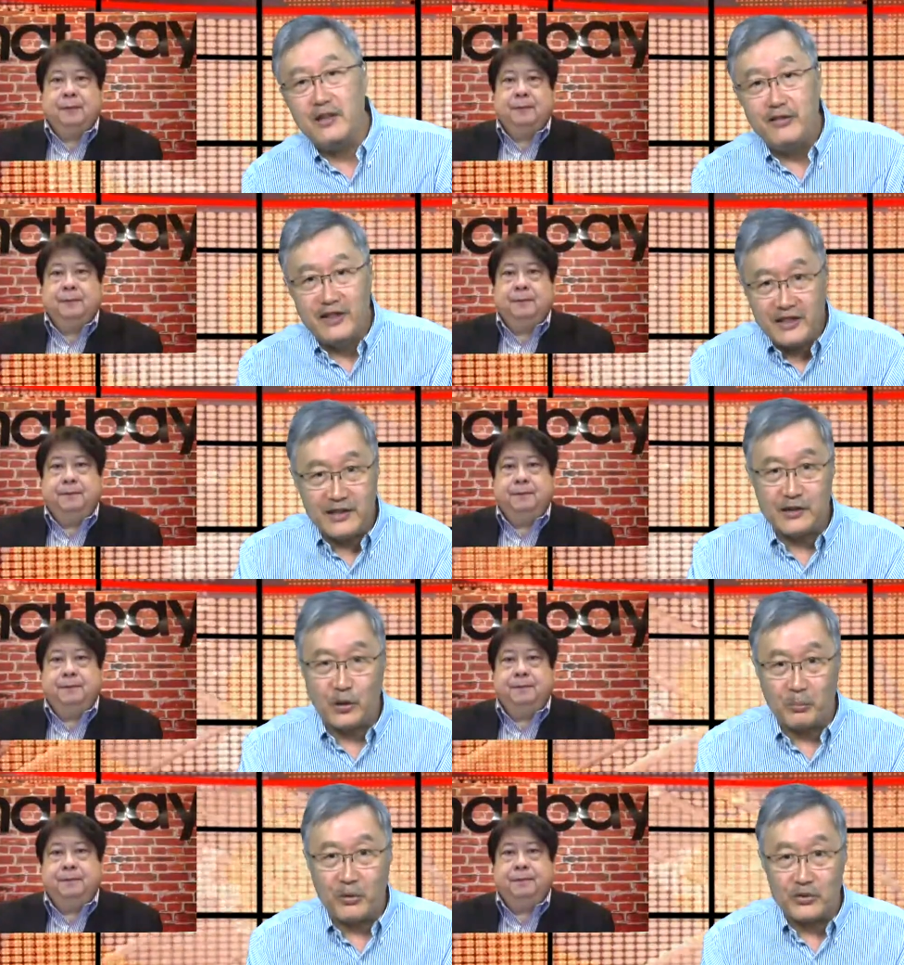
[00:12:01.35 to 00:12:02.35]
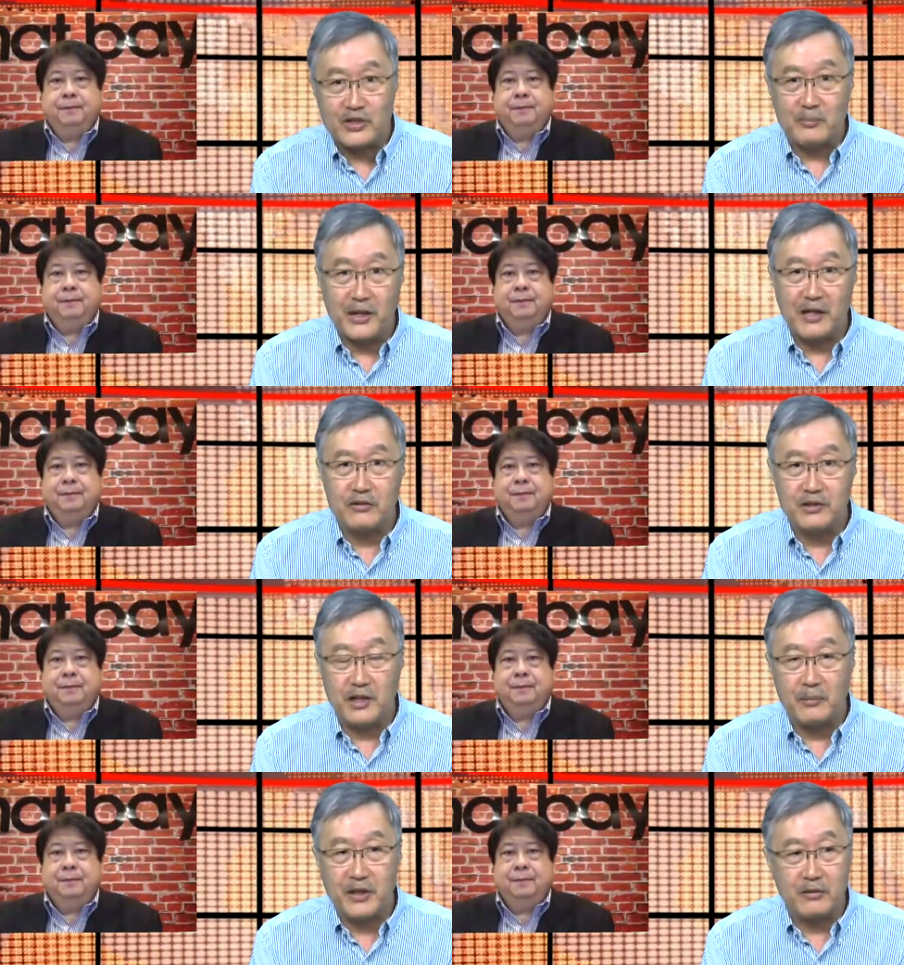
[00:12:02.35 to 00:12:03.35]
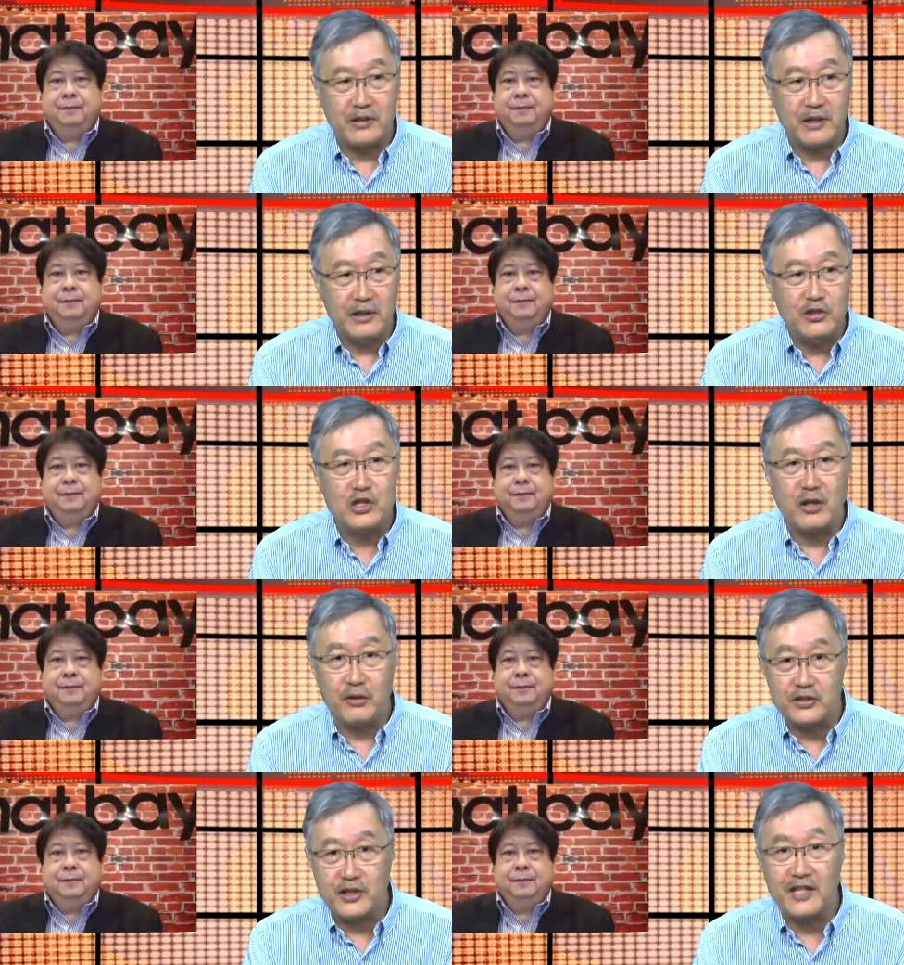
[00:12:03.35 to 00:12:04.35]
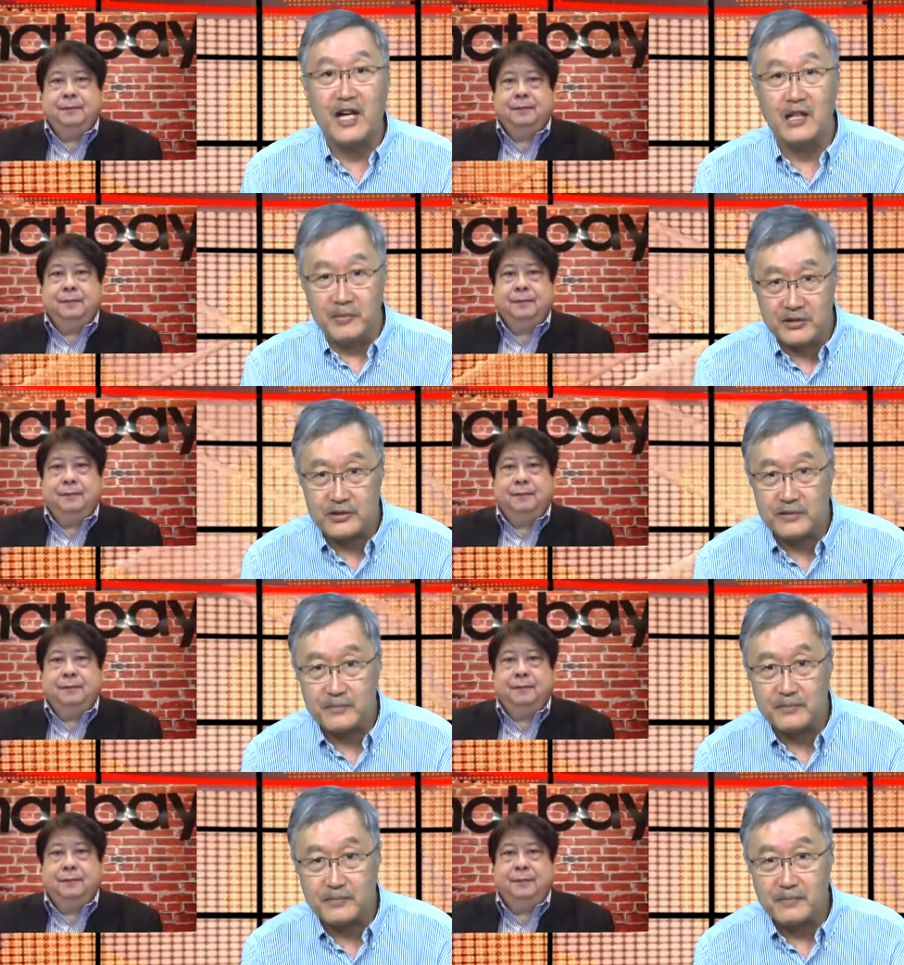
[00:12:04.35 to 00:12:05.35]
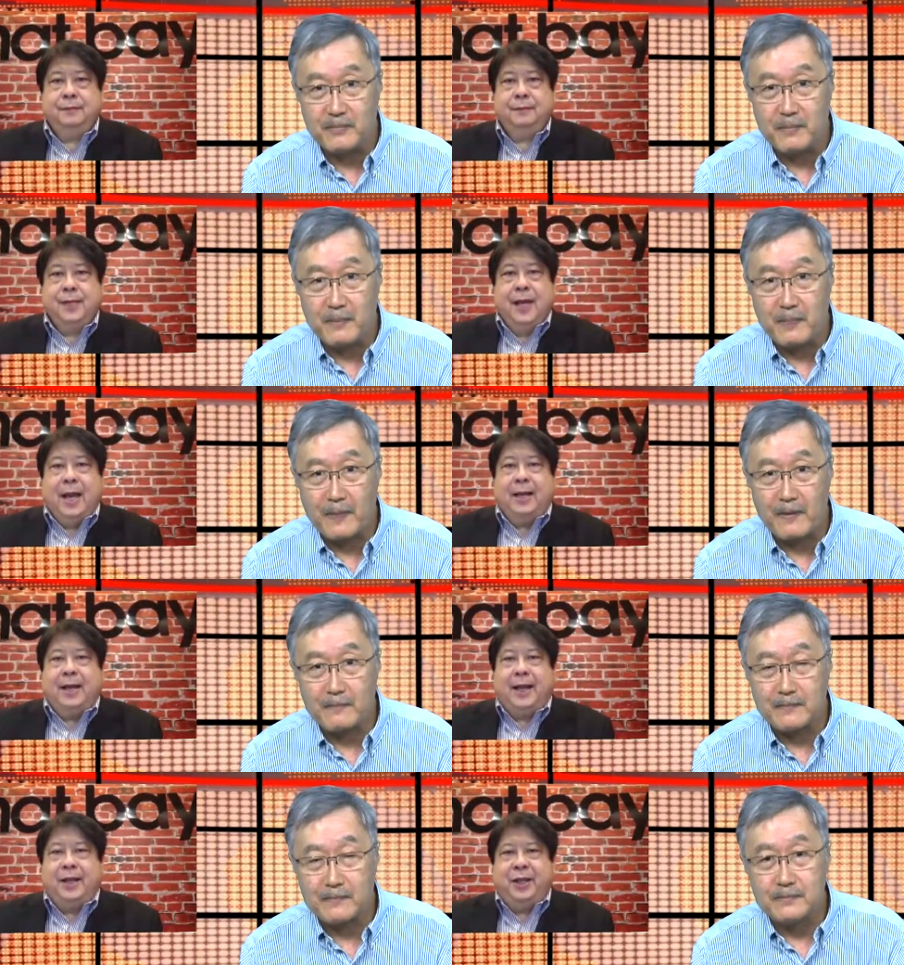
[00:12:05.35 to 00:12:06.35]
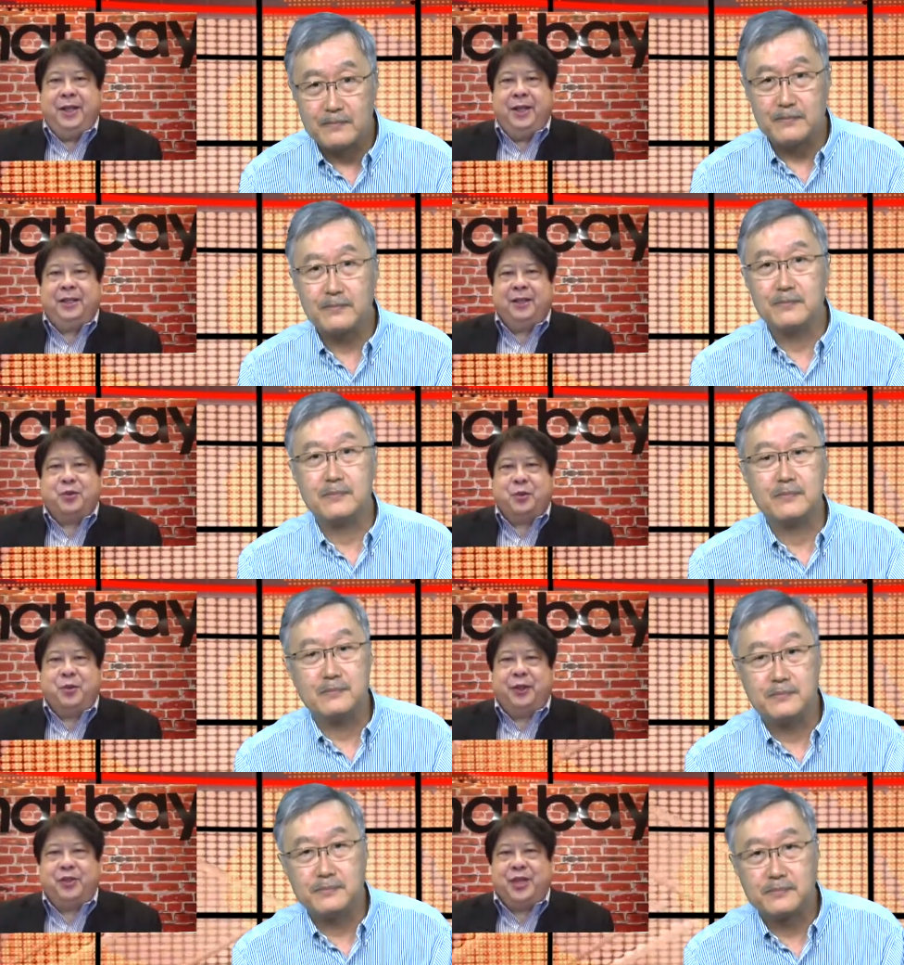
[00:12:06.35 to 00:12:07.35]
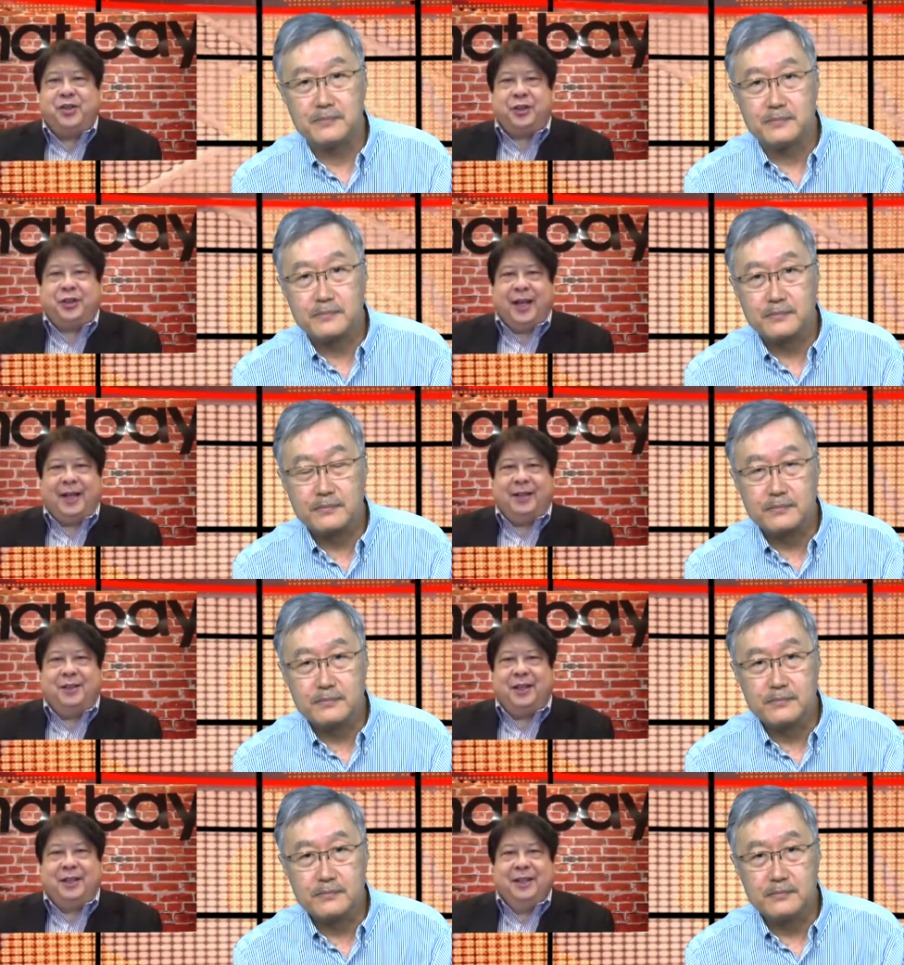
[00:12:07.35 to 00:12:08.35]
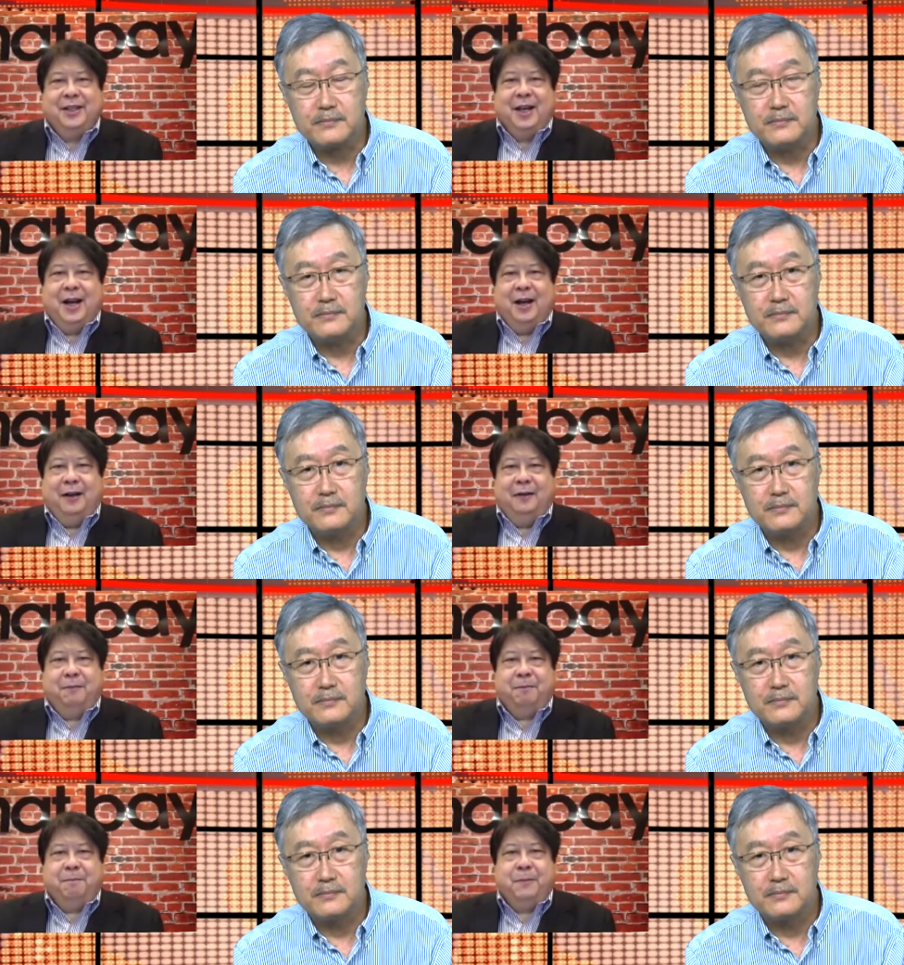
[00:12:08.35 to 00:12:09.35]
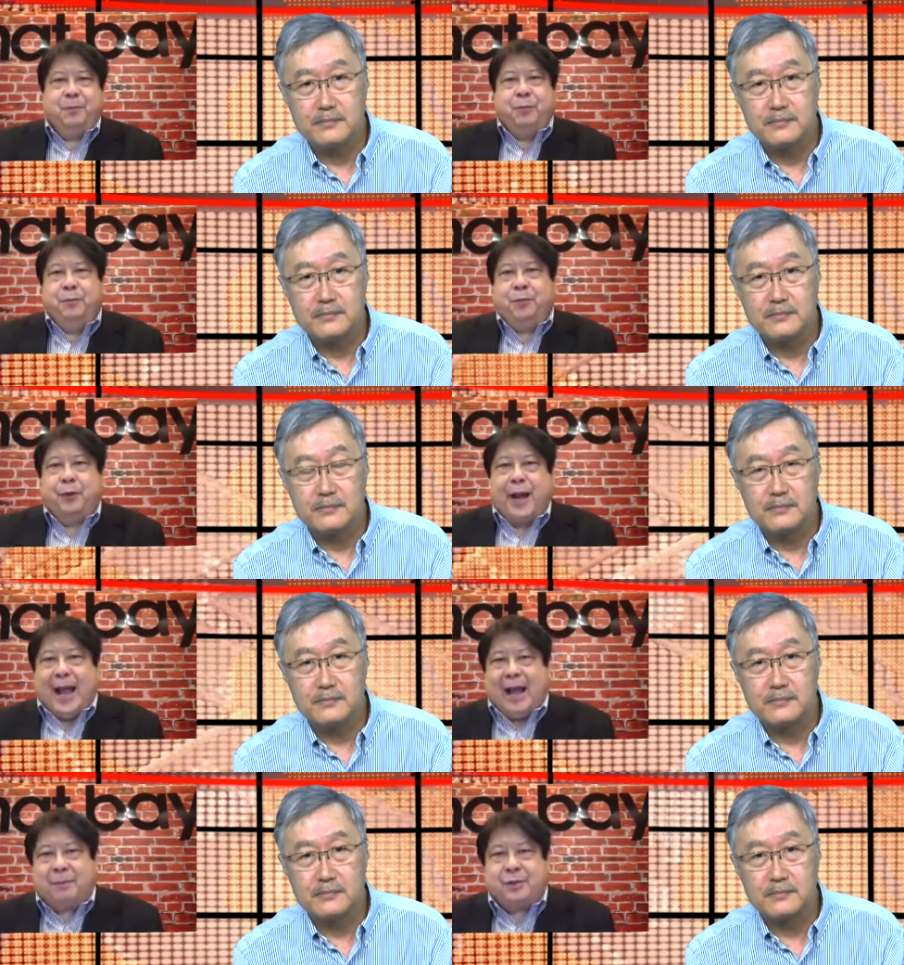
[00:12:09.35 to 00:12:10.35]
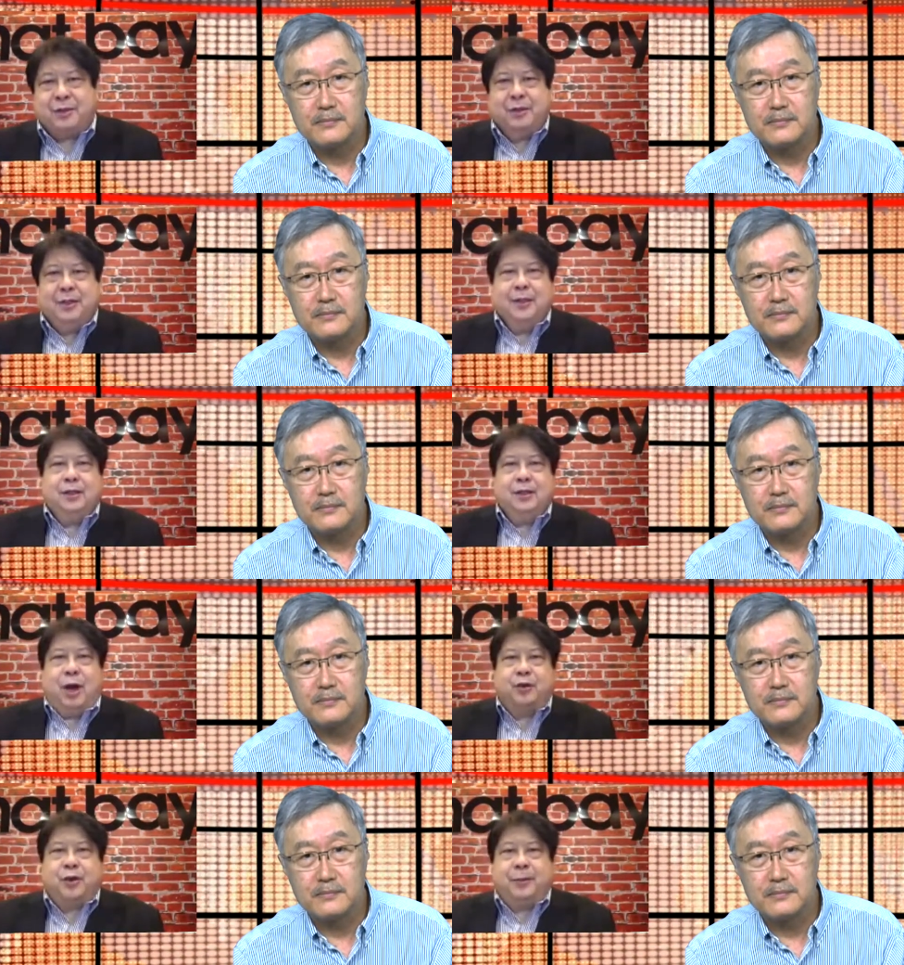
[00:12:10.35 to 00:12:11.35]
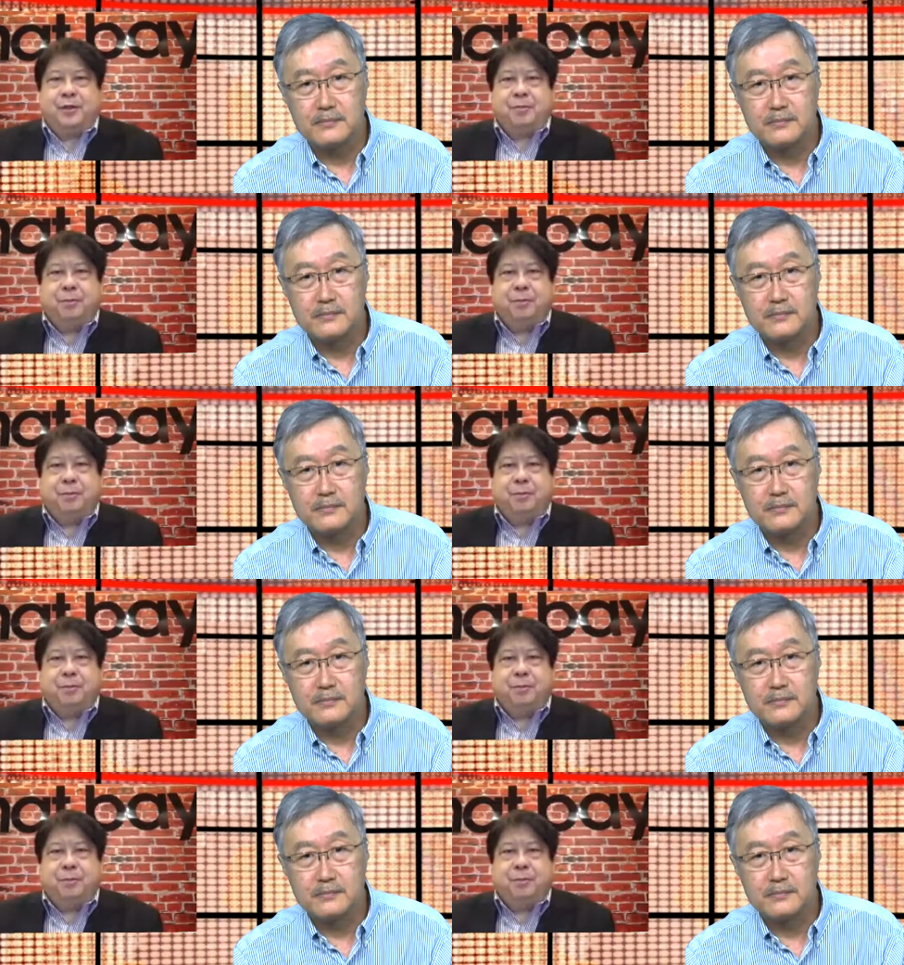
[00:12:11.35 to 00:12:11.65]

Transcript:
Speaker 1: of thinking almost about, about uh, each other's economies.
Speaker 2: And I, I think there's a realization that I think um, perhaps Donald Trump is,